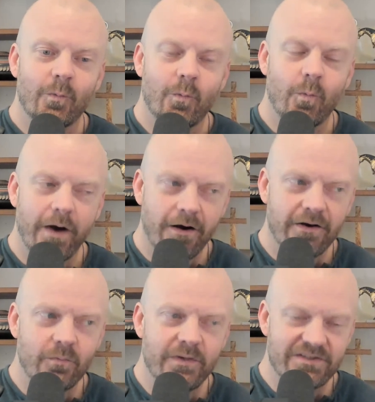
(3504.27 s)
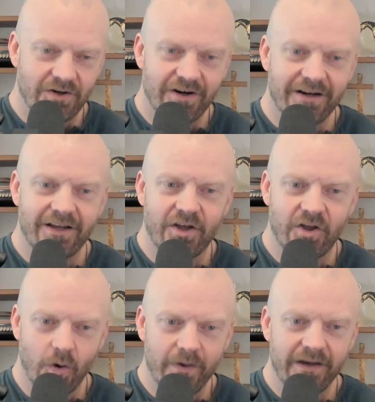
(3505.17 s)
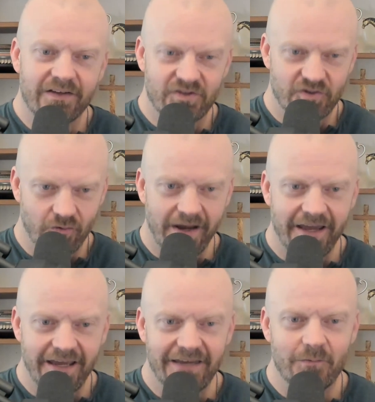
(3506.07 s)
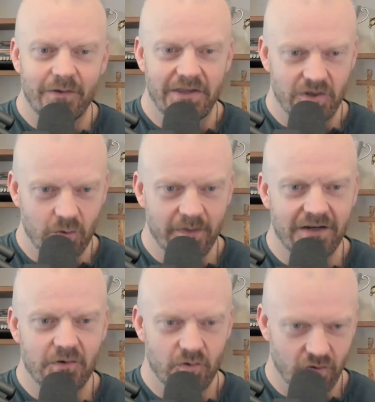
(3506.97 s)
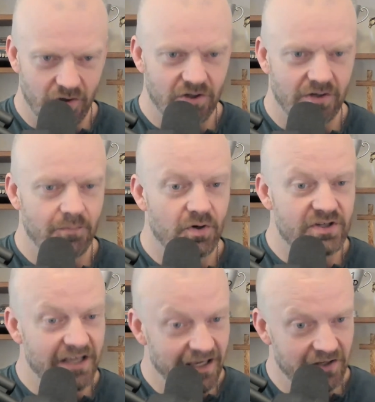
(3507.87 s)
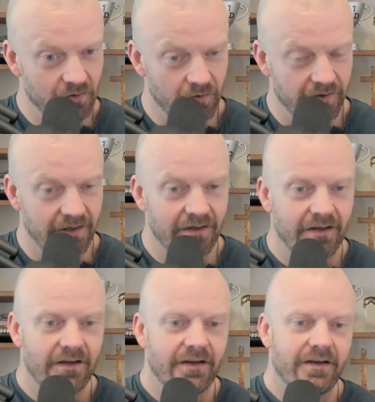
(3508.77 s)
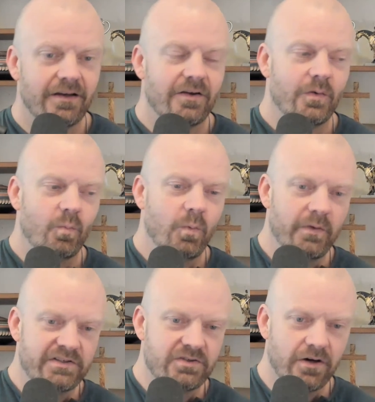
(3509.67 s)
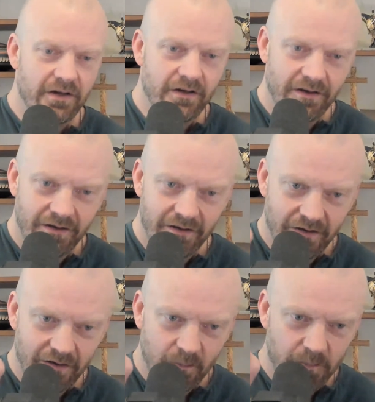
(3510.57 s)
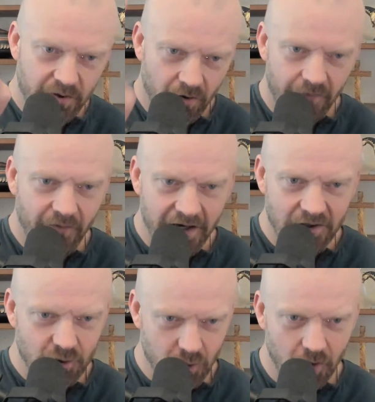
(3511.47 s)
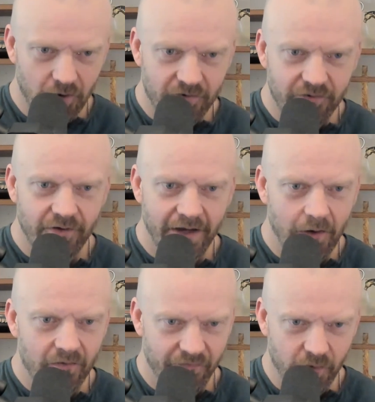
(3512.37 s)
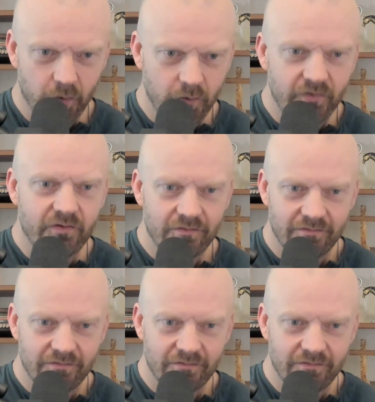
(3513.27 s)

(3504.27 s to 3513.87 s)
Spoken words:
Where did we start going astray with human nutrition, particularly when we started purifying sugars out of foods